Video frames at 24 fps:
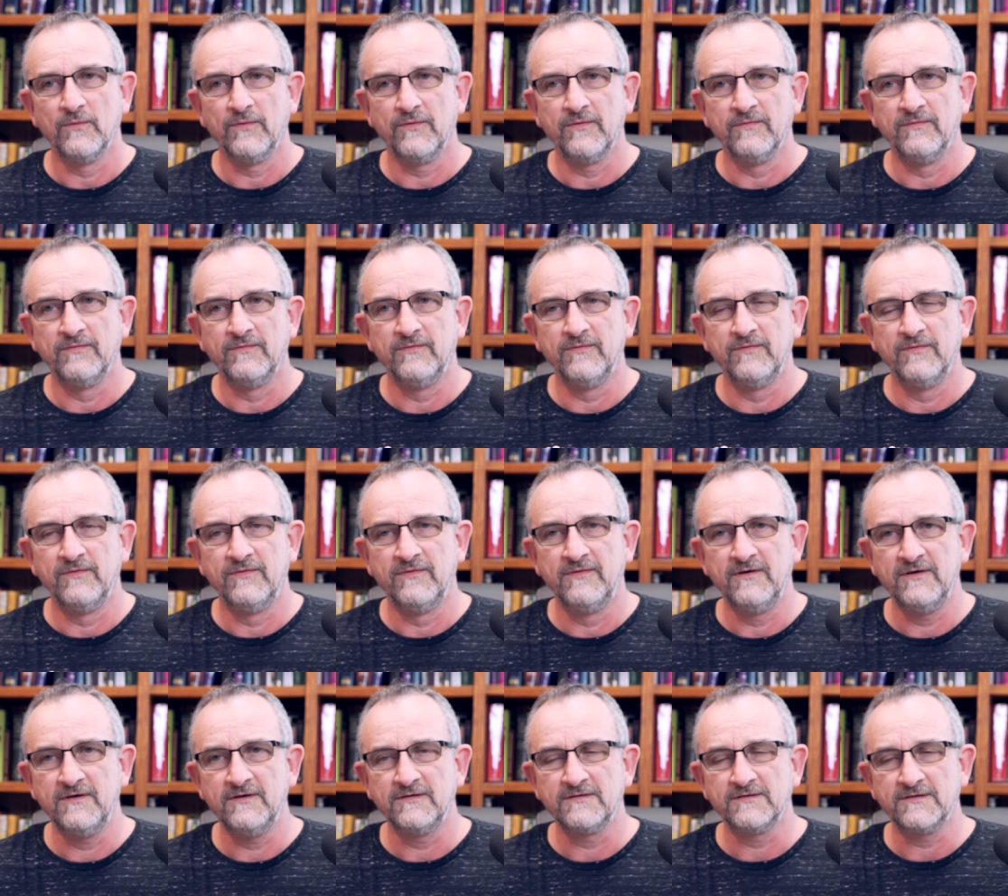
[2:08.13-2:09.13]

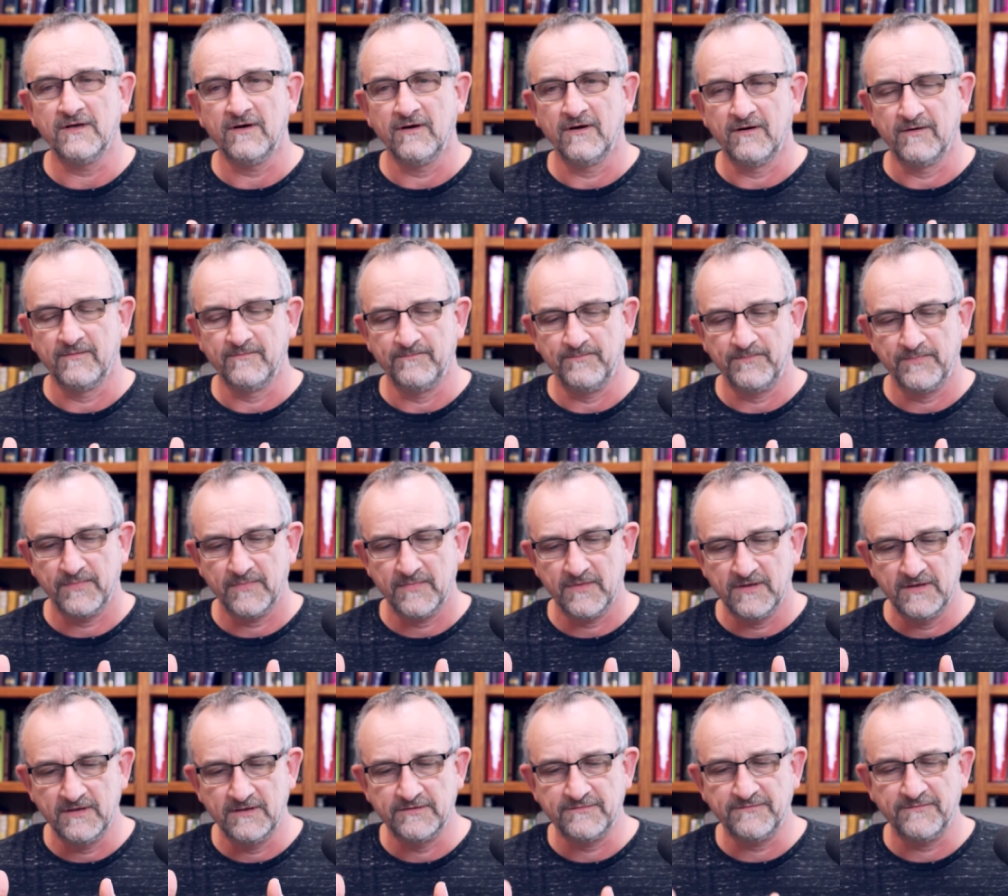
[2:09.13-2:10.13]
these
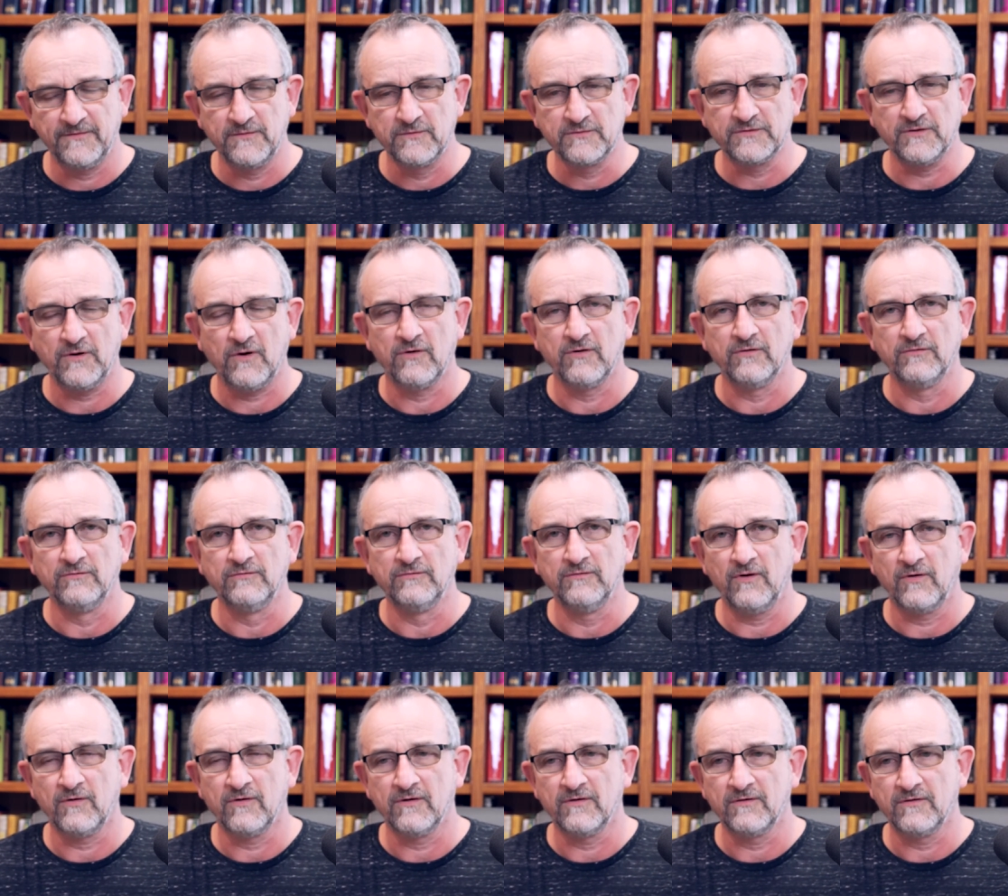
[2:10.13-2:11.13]
folks
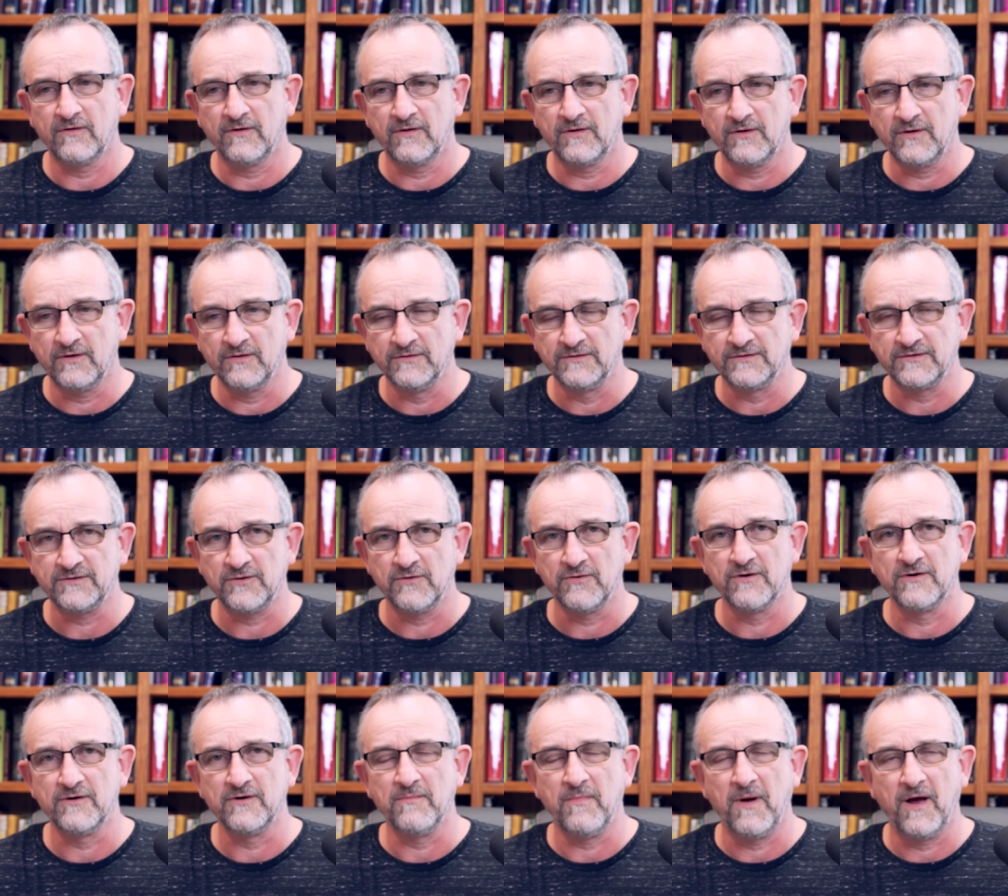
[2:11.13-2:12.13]
are
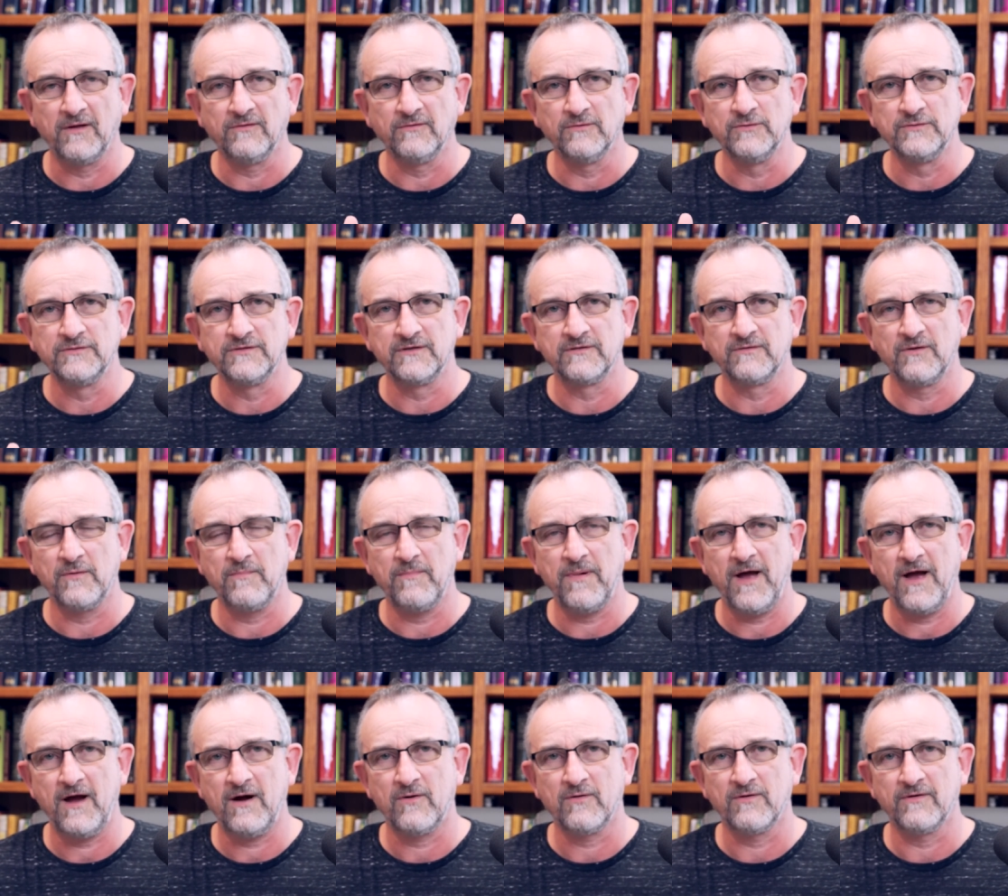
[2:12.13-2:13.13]
concerned about losing their
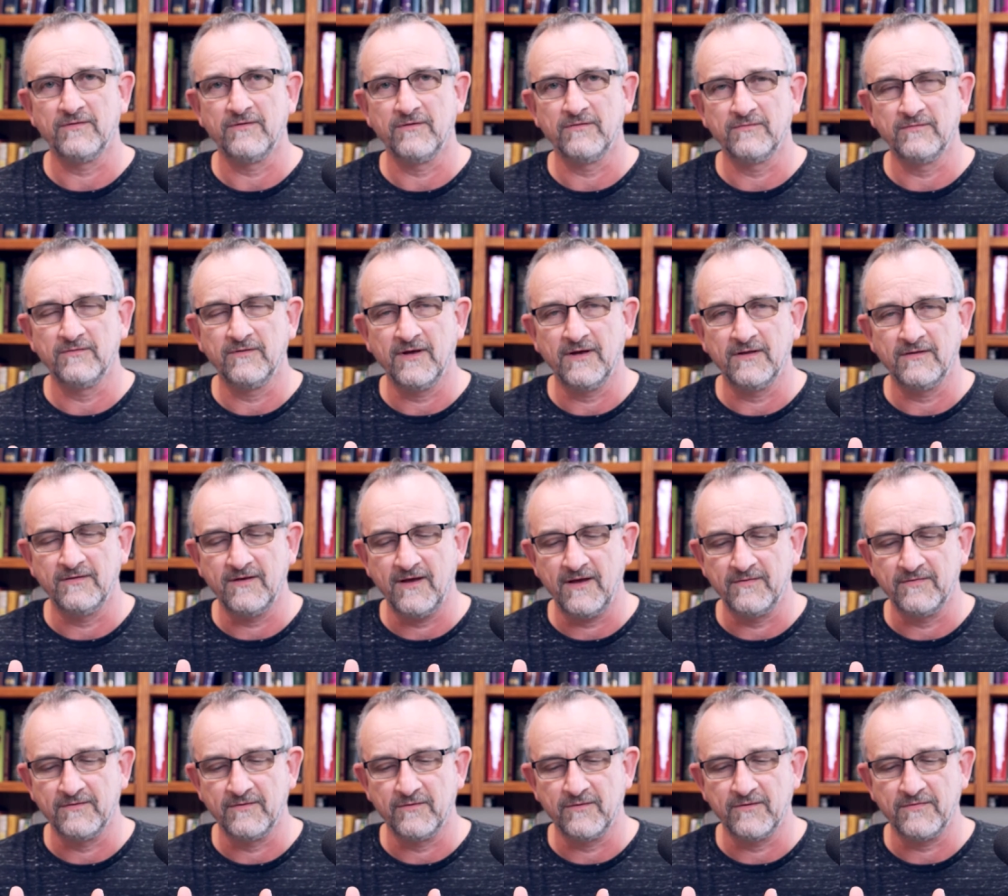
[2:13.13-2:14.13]
power, and
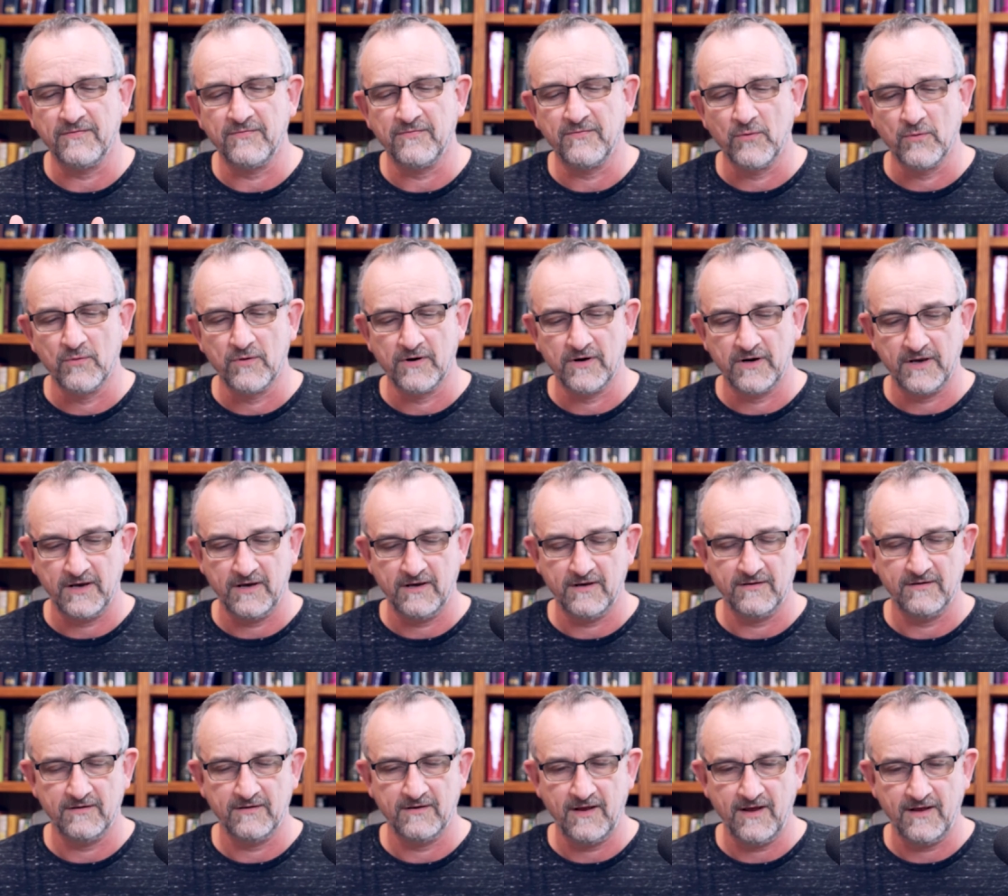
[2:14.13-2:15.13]
their authority,
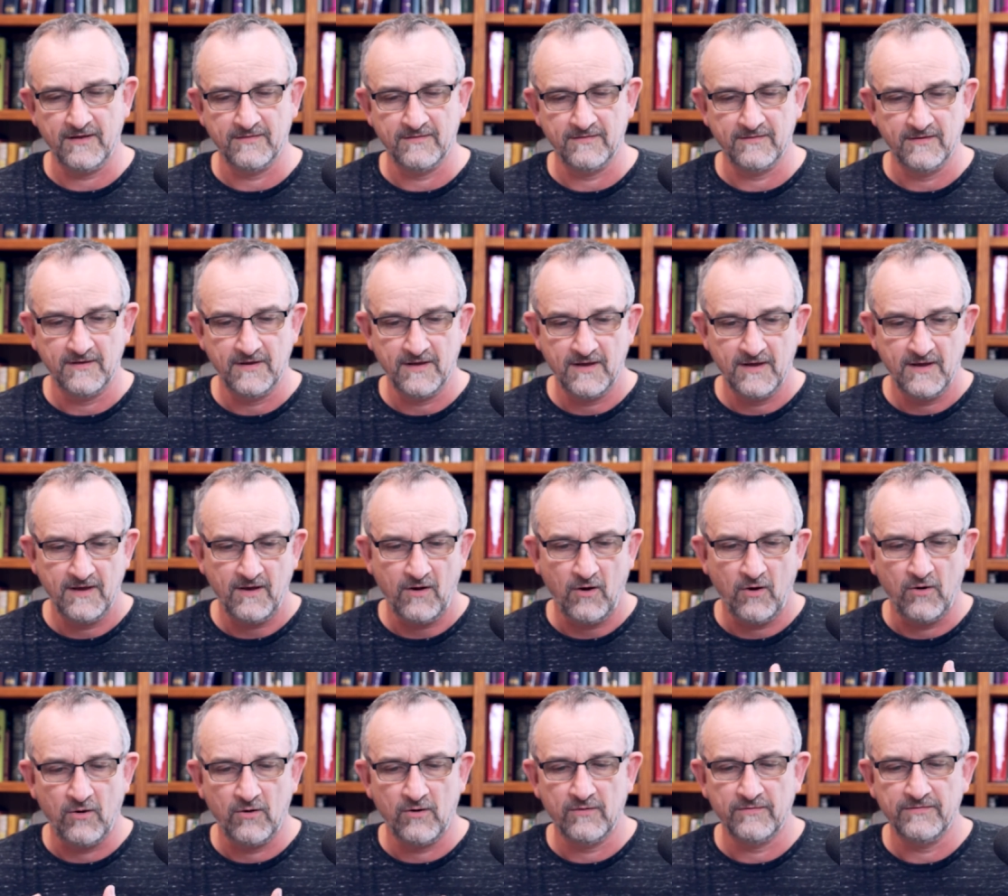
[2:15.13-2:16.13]
and
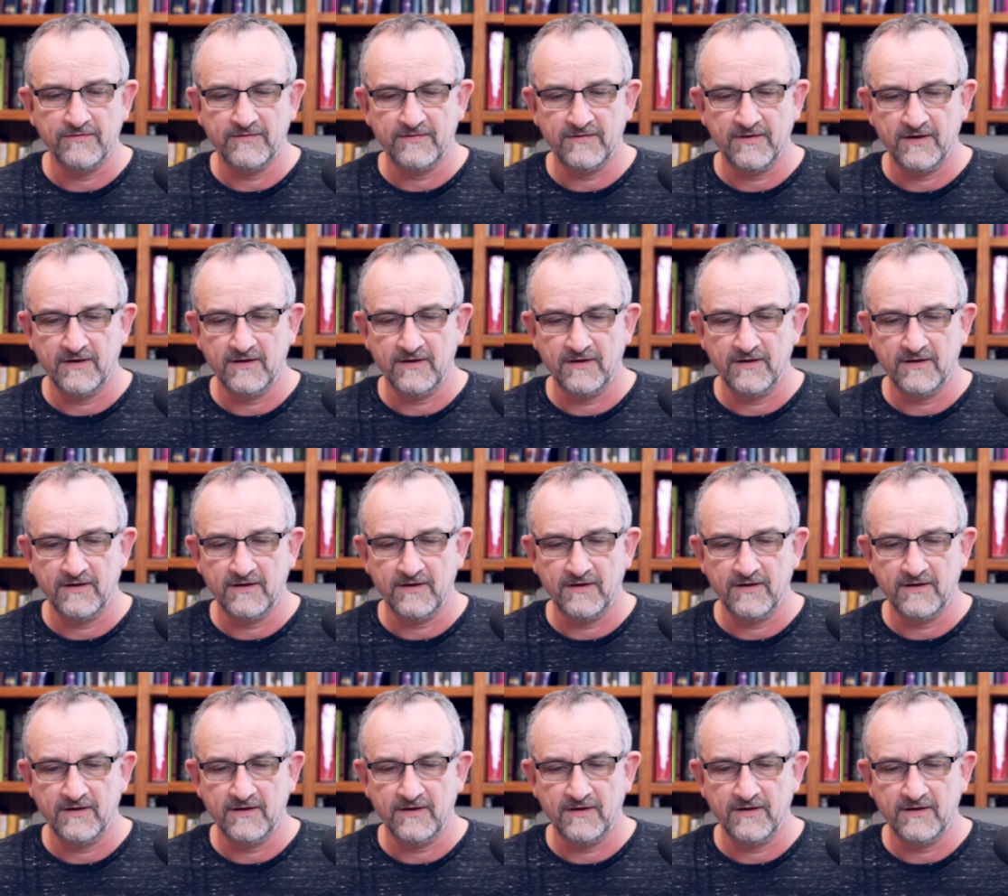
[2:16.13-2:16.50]
all that